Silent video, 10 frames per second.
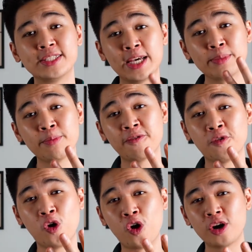Tip number
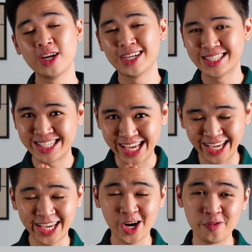four,
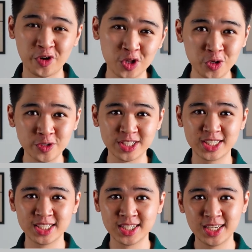take care of your
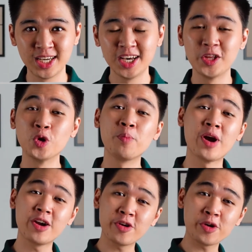clothes. No
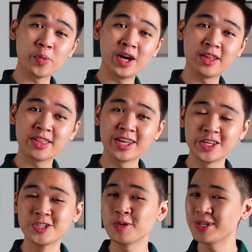matter your wealth,
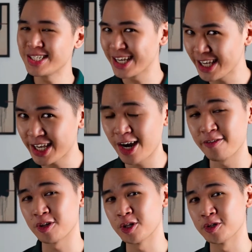you should be taking care of
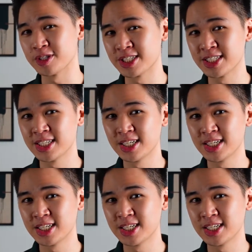your clothes.